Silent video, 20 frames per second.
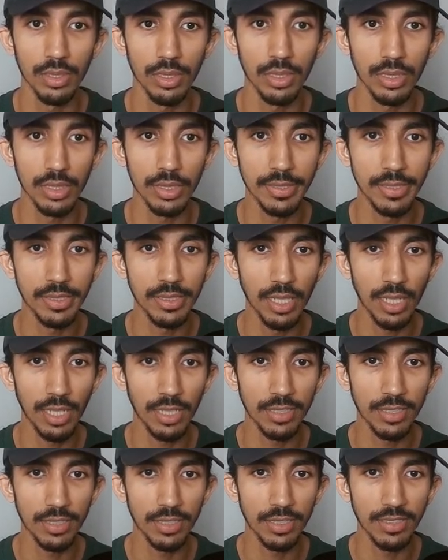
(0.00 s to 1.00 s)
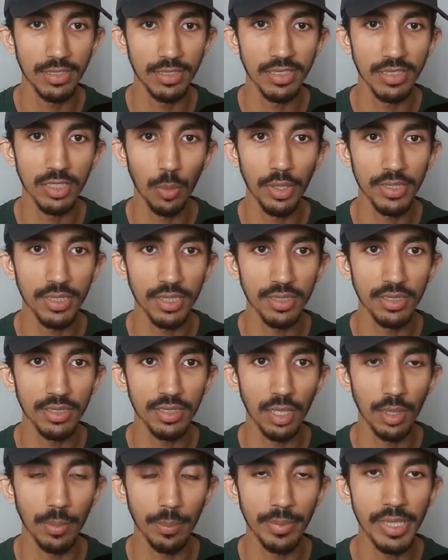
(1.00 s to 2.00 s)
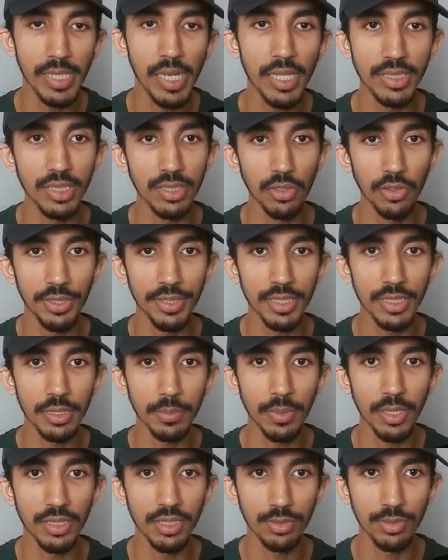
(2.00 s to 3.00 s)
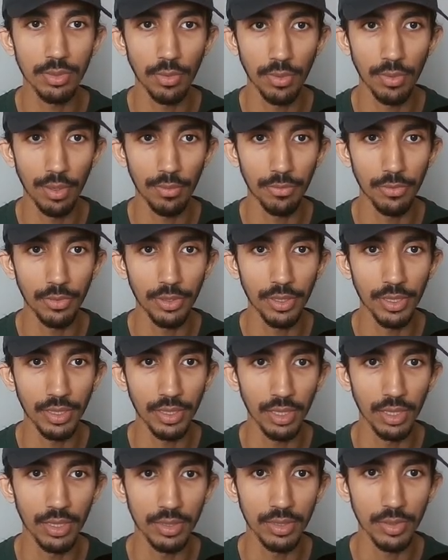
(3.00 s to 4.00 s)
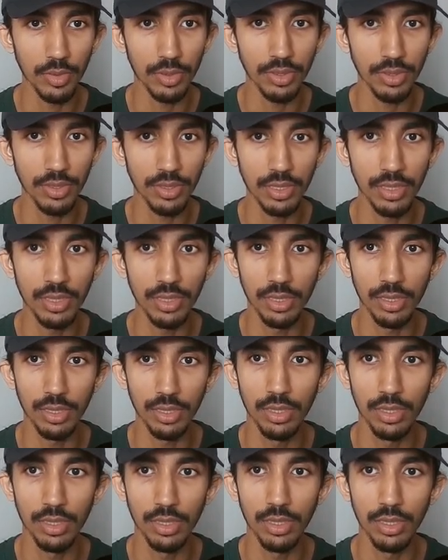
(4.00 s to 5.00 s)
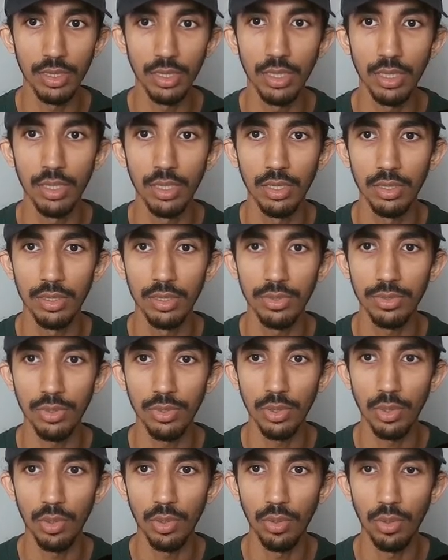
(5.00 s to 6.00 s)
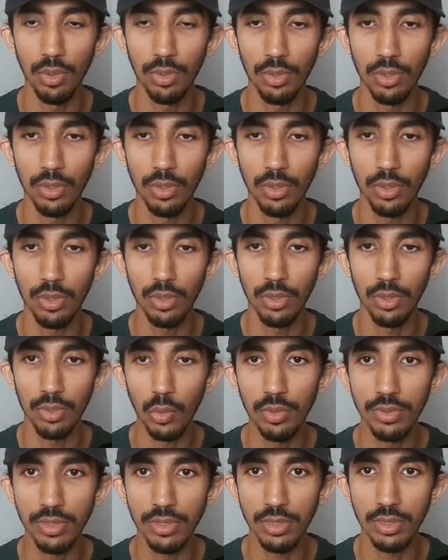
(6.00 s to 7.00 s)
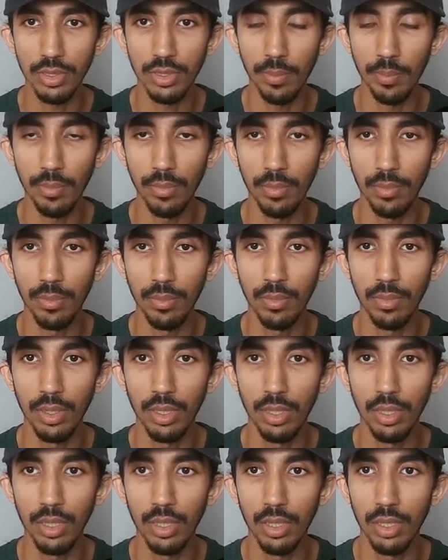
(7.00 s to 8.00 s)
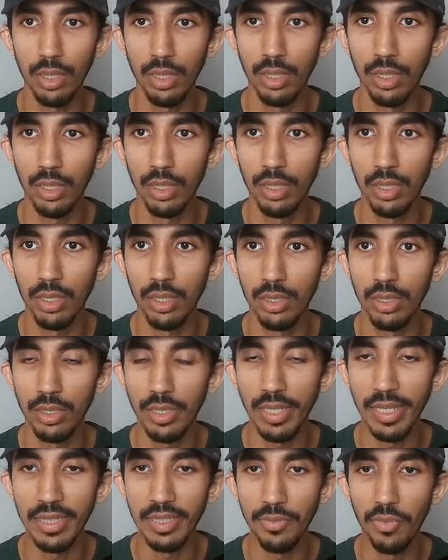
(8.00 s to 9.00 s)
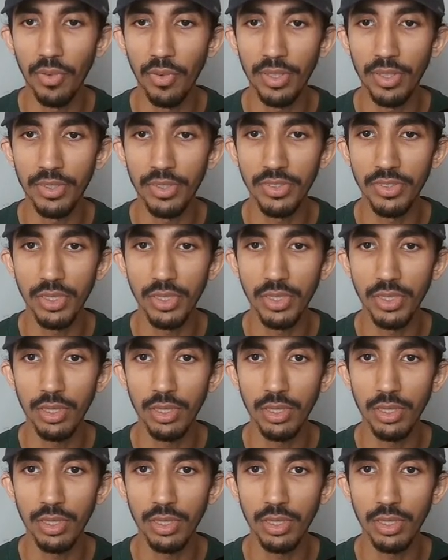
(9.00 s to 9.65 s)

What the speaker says: it has incorporated some AI generated images of Africa, as you can see here. So cool, some elephants here.